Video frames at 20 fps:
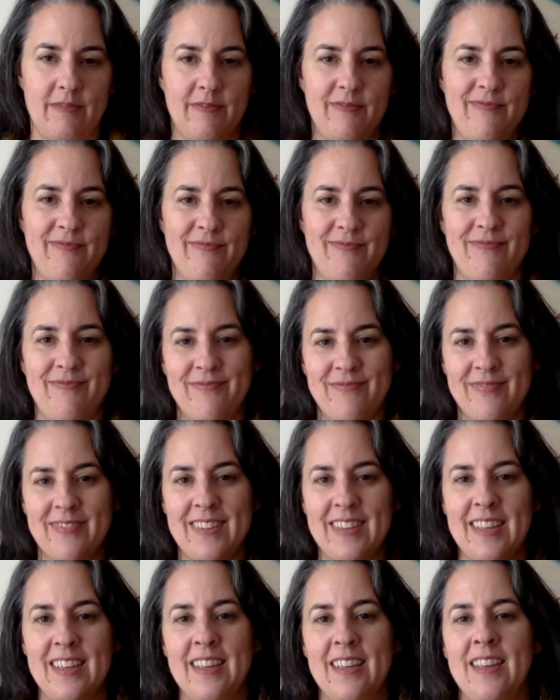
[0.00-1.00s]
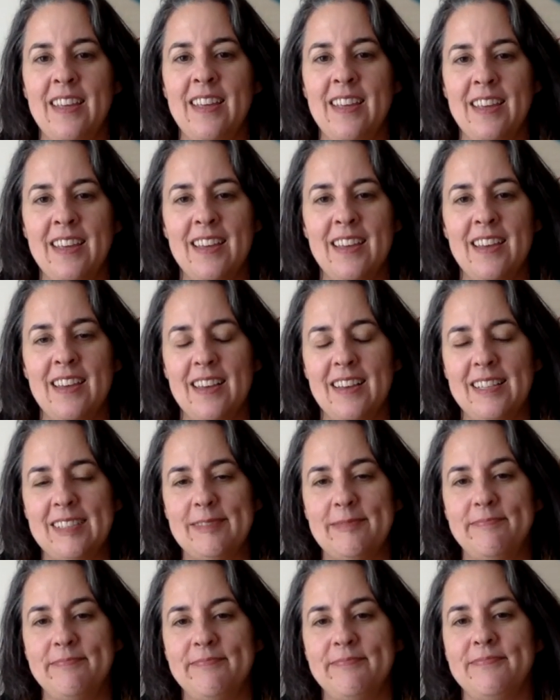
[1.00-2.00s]

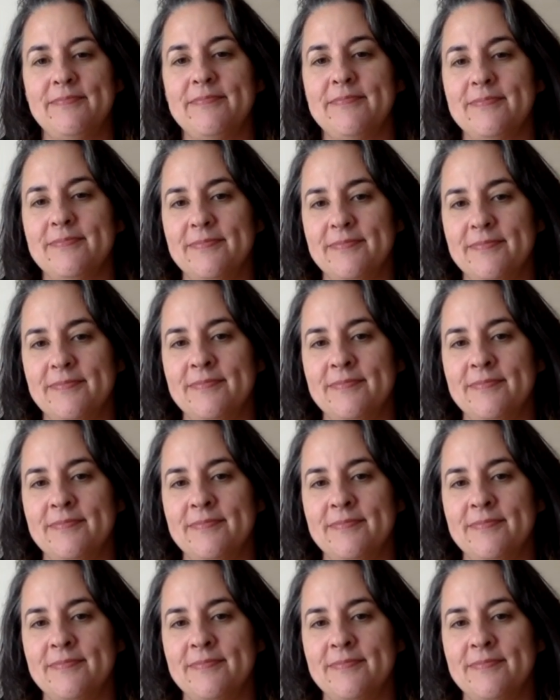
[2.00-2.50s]
Nothing is said.